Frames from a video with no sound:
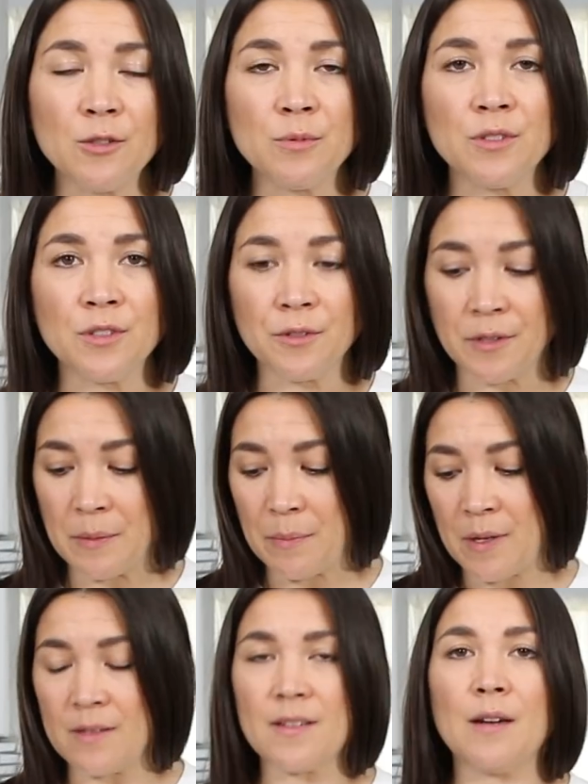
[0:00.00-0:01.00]
cubes and the green
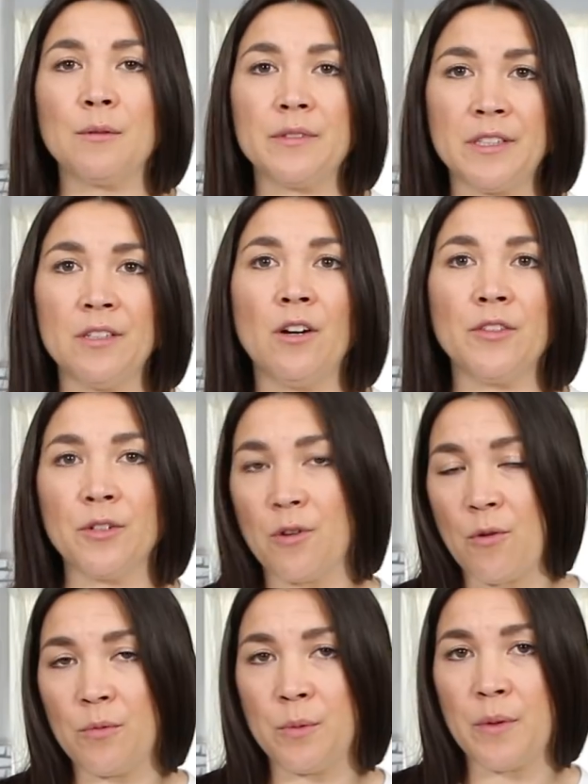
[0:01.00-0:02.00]
beans I will eat on their
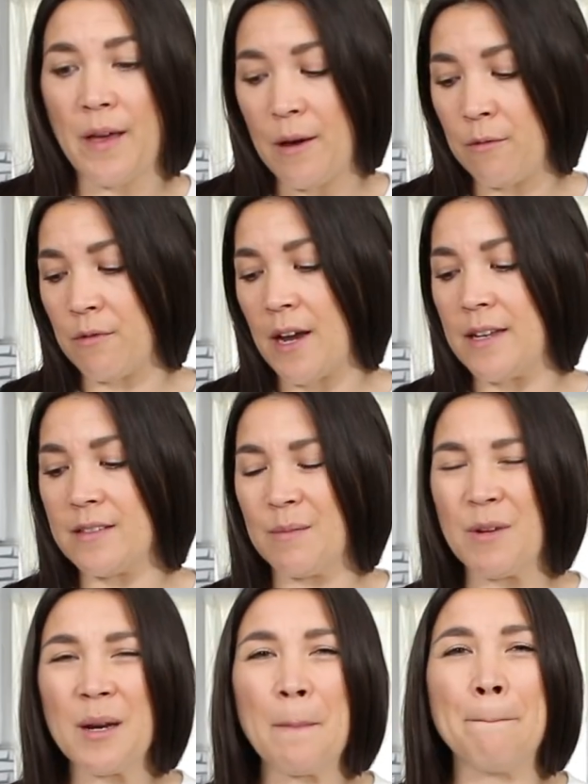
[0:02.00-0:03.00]
own without rice. I'm
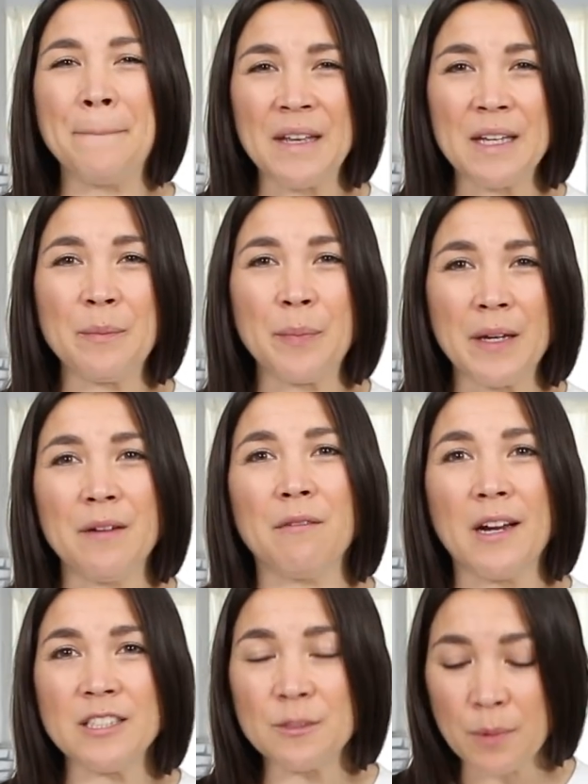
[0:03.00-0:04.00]
not a big
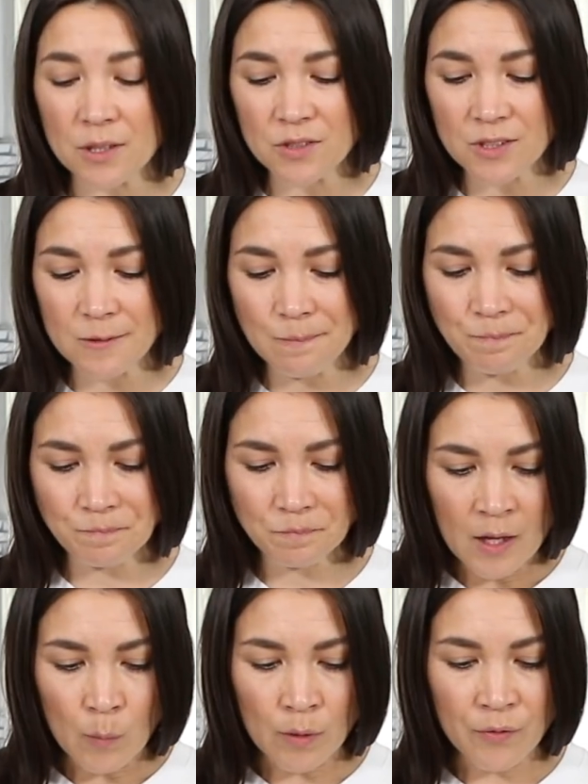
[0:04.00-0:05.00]
rice person,
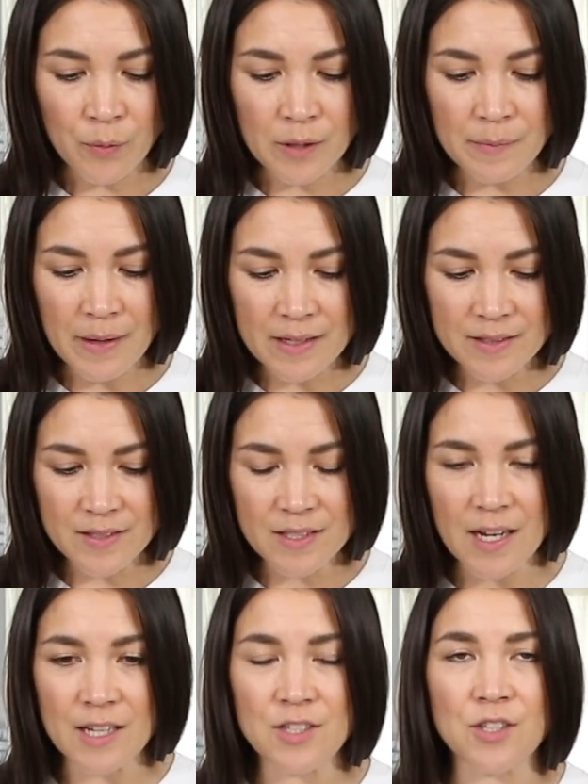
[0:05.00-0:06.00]
but if we could make this
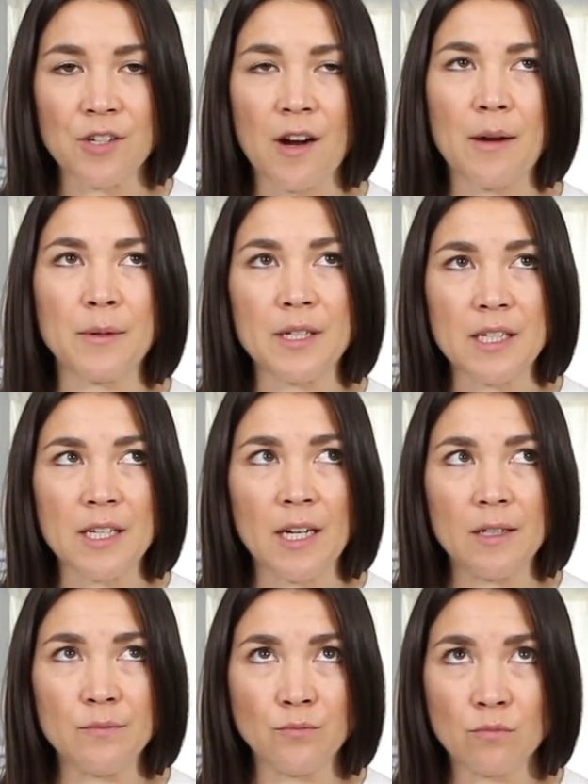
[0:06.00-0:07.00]
tastier, I would eat
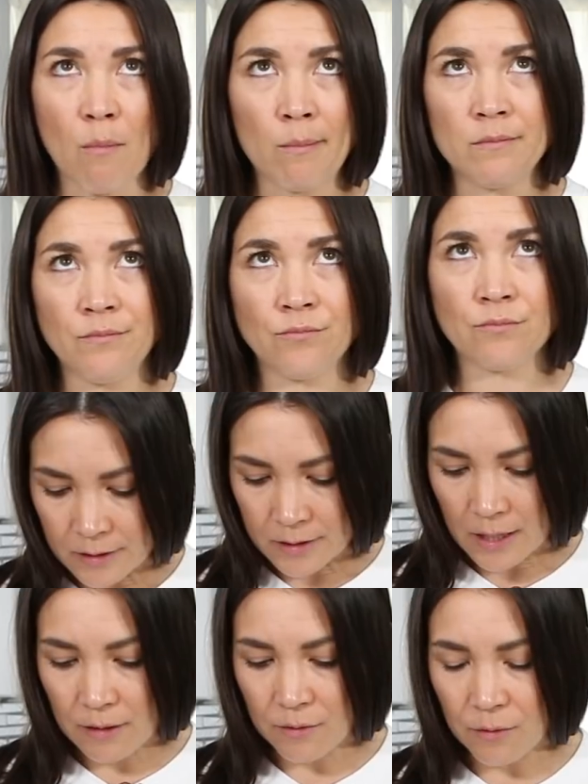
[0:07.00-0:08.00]
it.
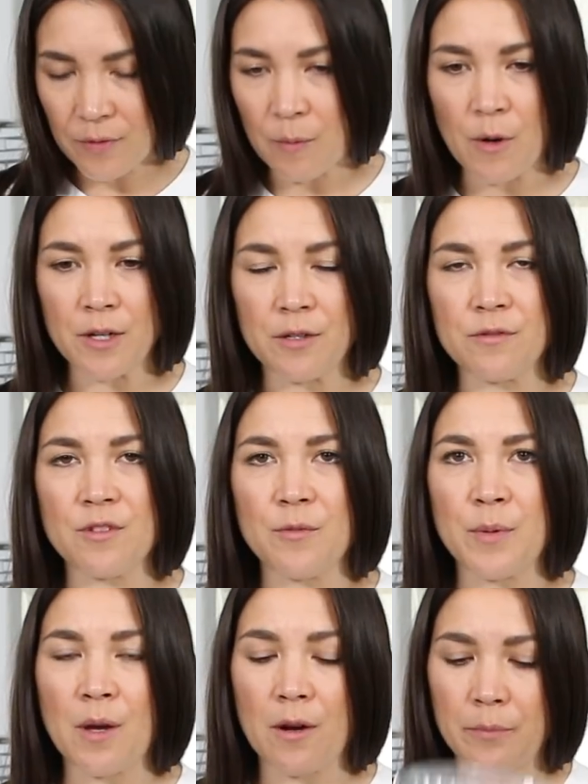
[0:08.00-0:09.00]
I don't know if I want to use the
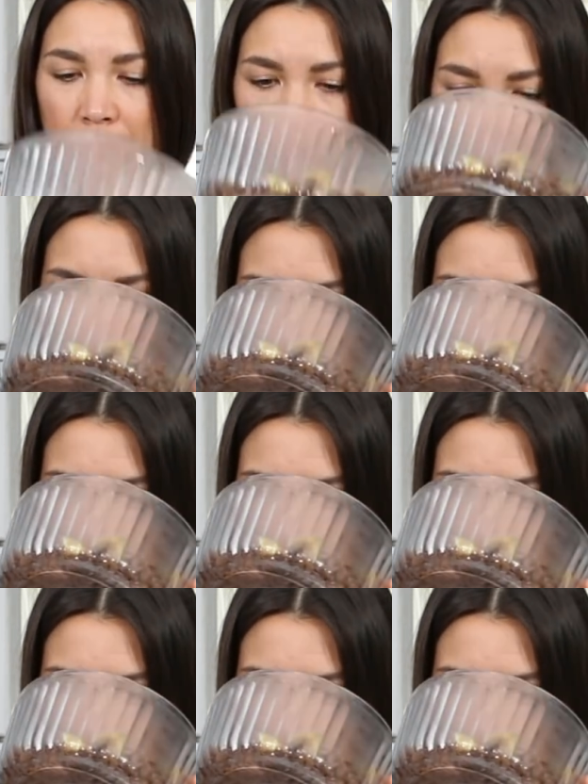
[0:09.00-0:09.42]
Beyond Meat.